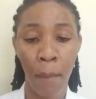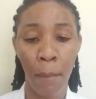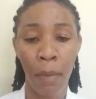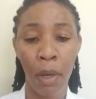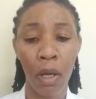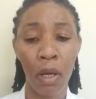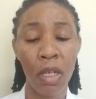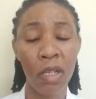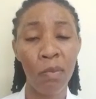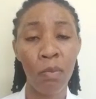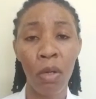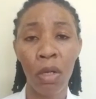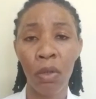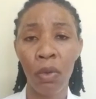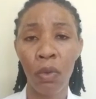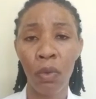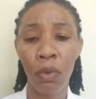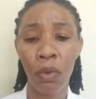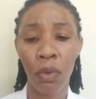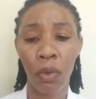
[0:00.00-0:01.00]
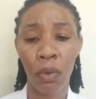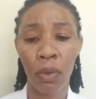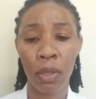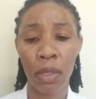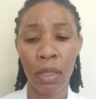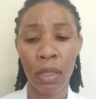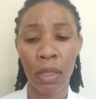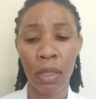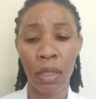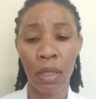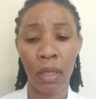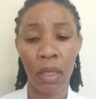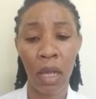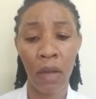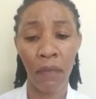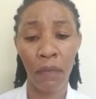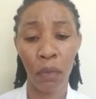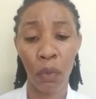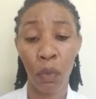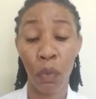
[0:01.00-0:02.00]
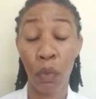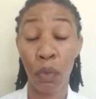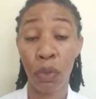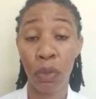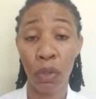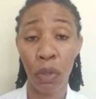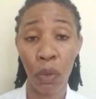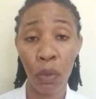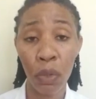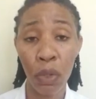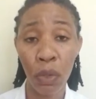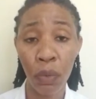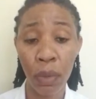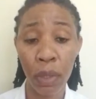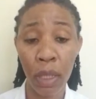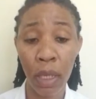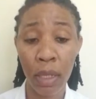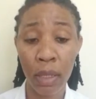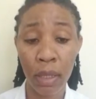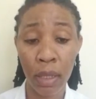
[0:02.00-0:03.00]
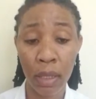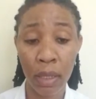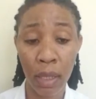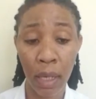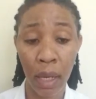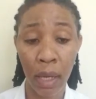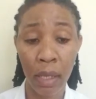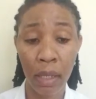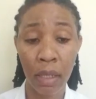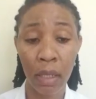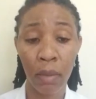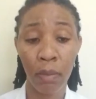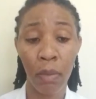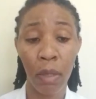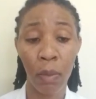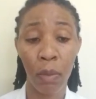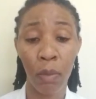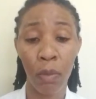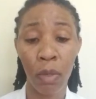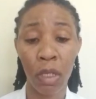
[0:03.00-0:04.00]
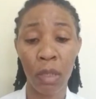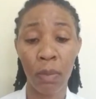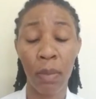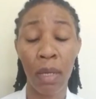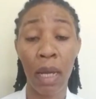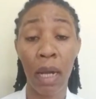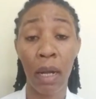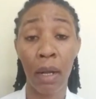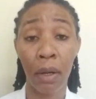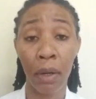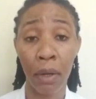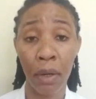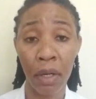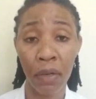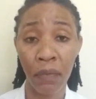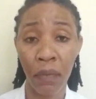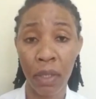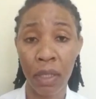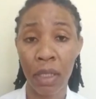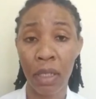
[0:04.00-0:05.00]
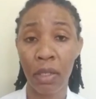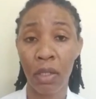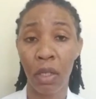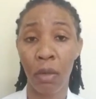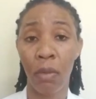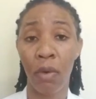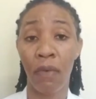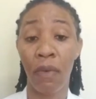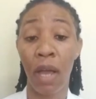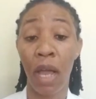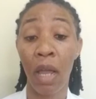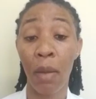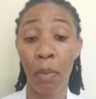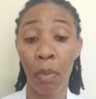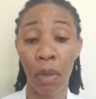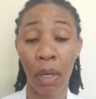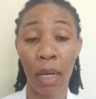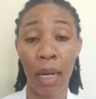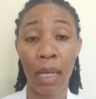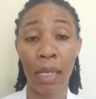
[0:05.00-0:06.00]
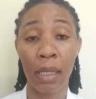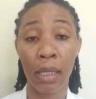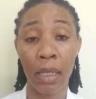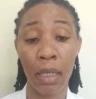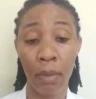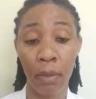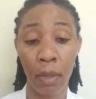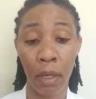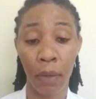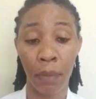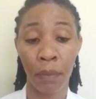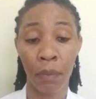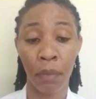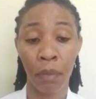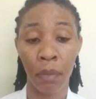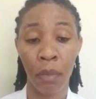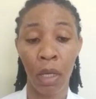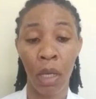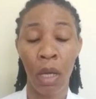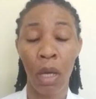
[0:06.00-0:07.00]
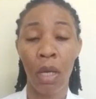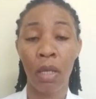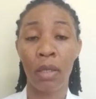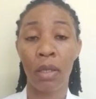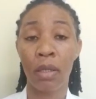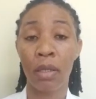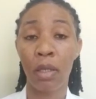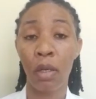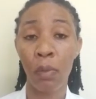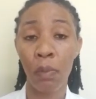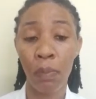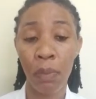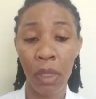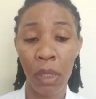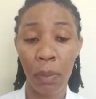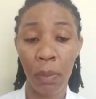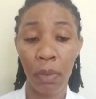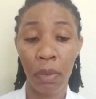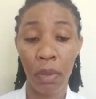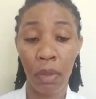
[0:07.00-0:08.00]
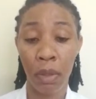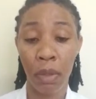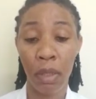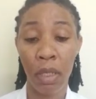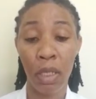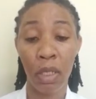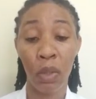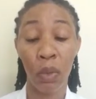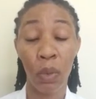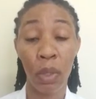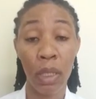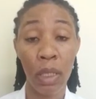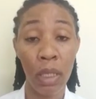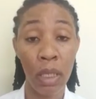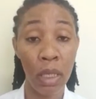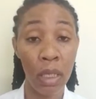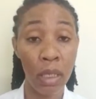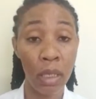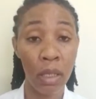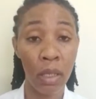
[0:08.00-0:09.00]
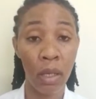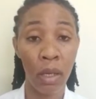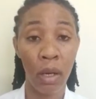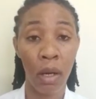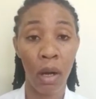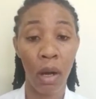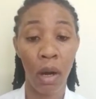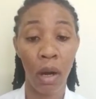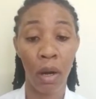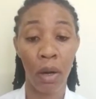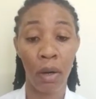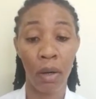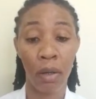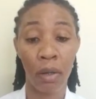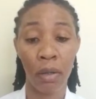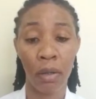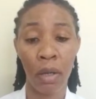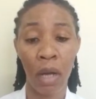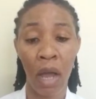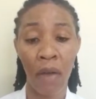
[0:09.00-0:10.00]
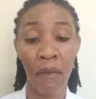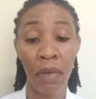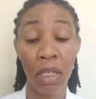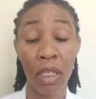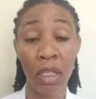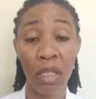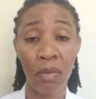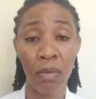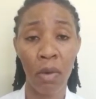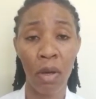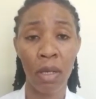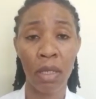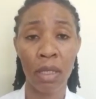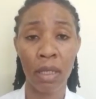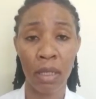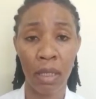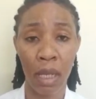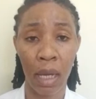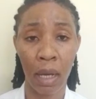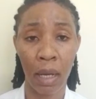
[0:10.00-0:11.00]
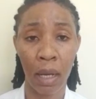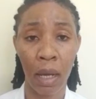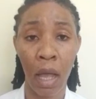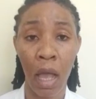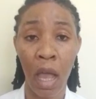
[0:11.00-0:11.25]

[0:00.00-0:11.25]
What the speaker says: Because blood glucose level go down during exercise, people must be alert for symptoms of hypoglycemia. So some people need to eat or have a small snack